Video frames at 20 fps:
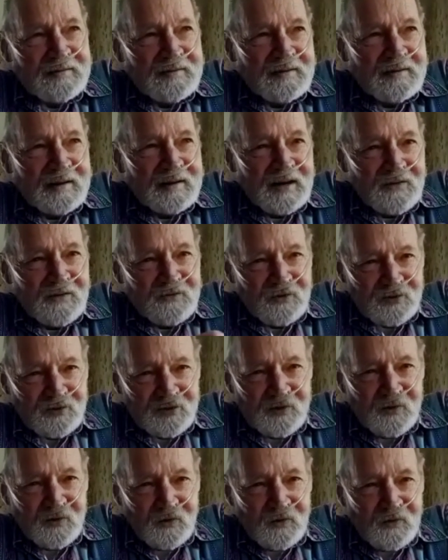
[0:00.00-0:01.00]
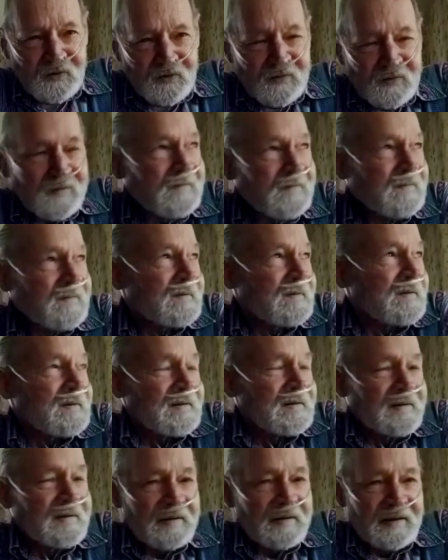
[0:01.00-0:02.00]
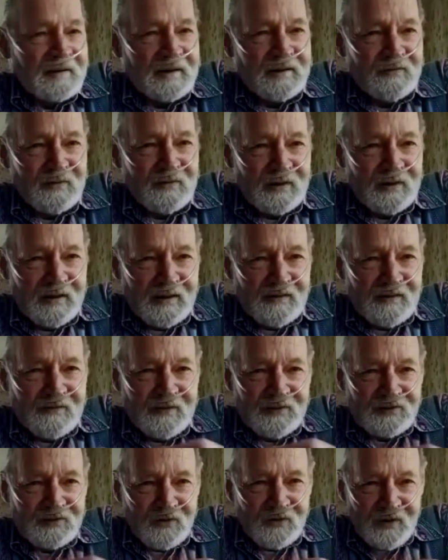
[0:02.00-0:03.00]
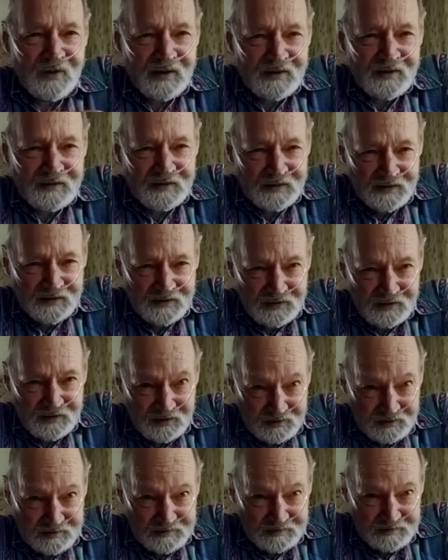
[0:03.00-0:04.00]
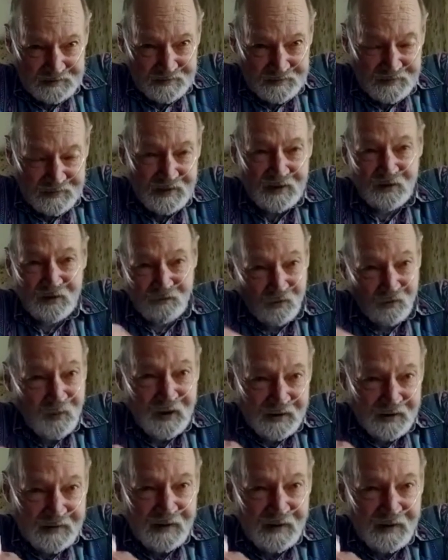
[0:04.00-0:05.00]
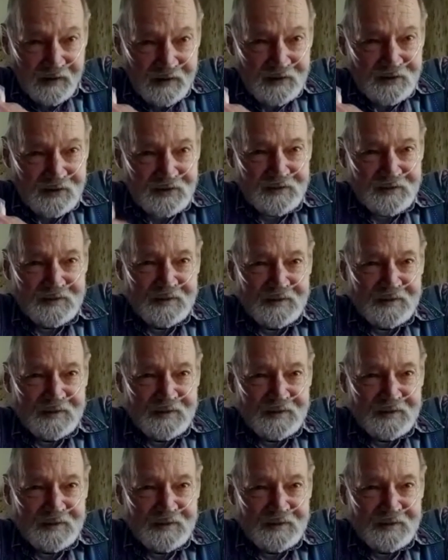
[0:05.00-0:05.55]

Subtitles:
after school, he would have his grandkids who were my age,